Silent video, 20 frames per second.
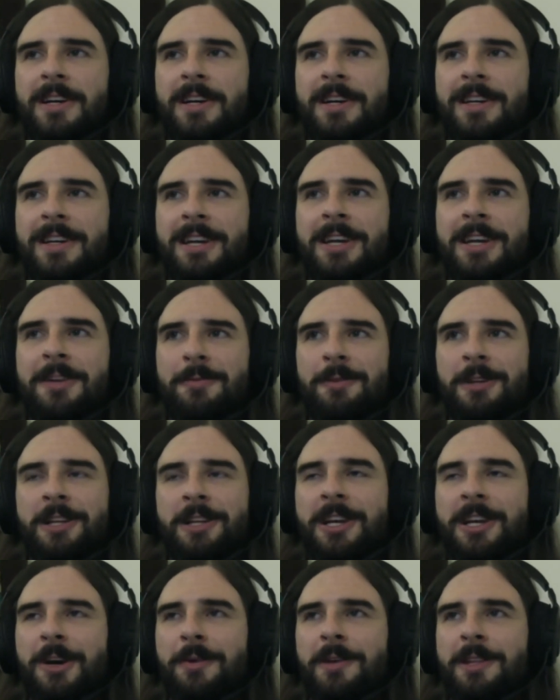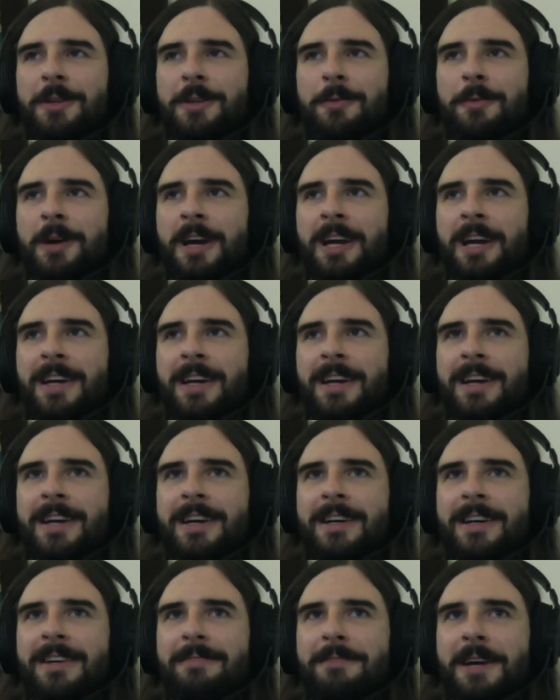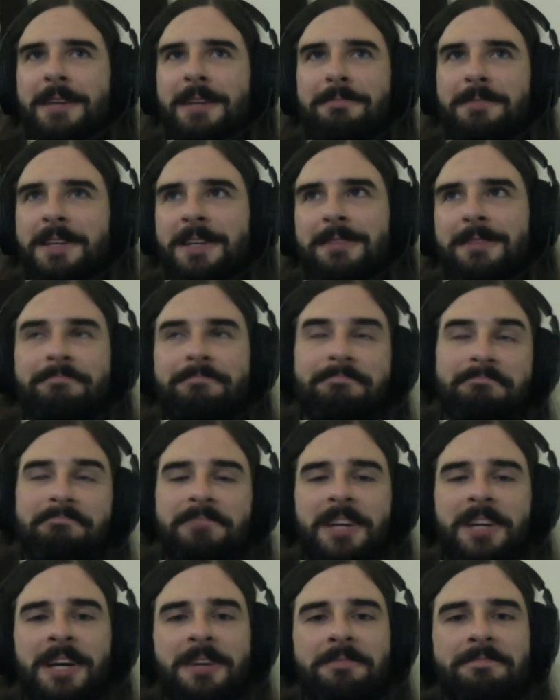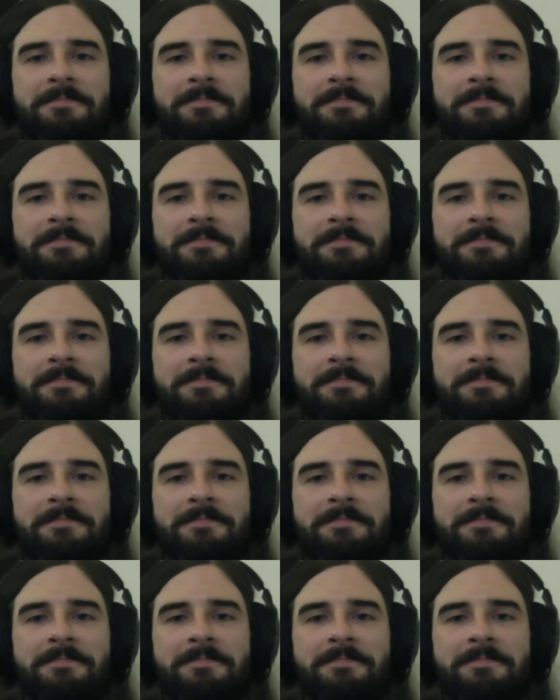It could really go either way, I think. Yeah.